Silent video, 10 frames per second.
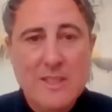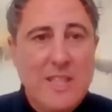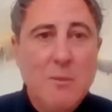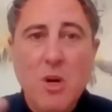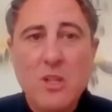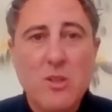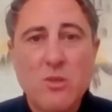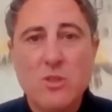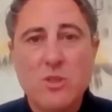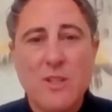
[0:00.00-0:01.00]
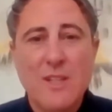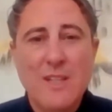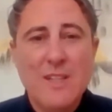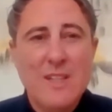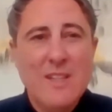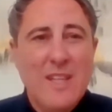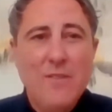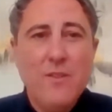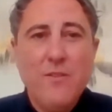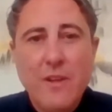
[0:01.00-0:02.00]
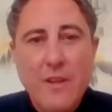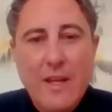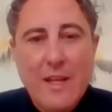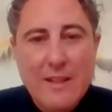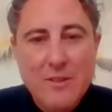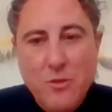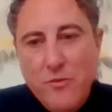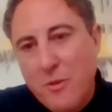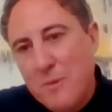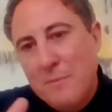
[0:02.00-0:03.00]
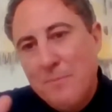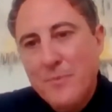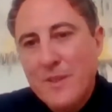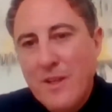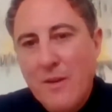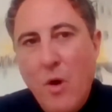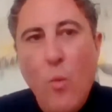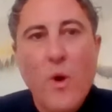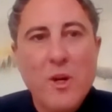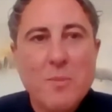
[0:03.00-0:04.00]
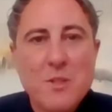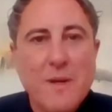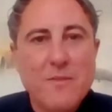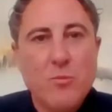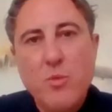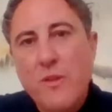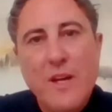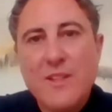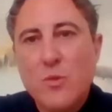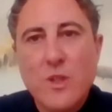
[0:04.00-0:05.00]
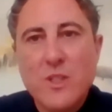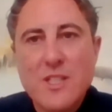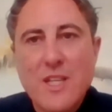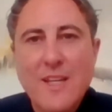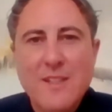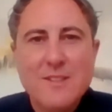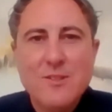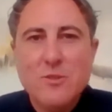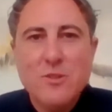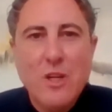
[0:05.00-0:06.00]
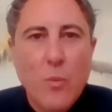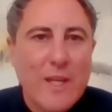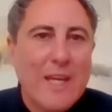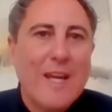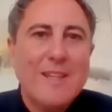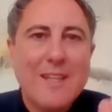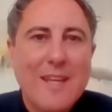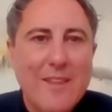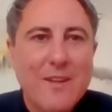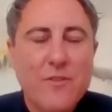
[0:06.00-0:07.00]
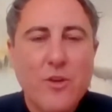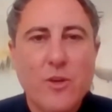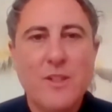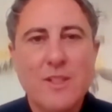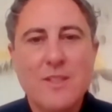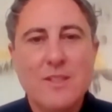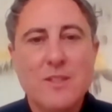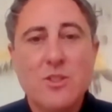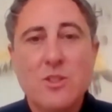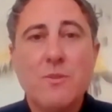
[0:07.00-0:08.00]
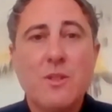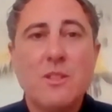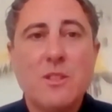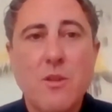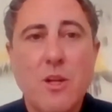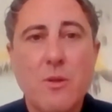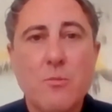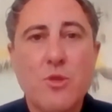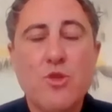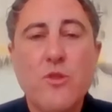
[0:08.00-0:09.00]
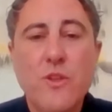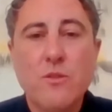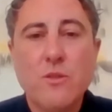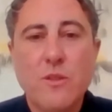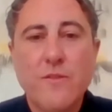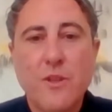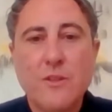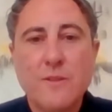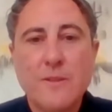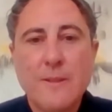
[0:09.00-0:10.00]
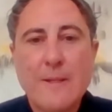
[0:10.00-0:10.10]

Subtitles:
Team huddles, or even from a work perspective, putting that to one side. Are we getting together for something just a little bit more jovial or fun?